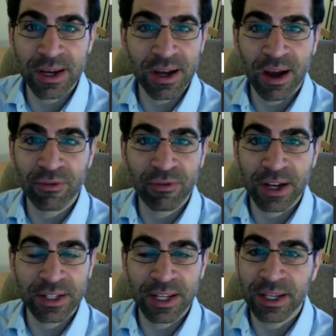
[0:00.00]

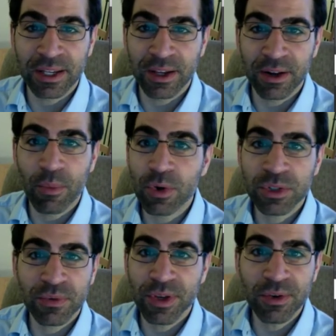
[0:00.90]
affecting most
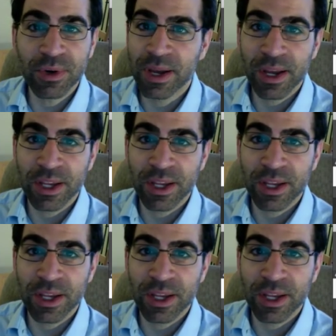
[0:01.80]
of you.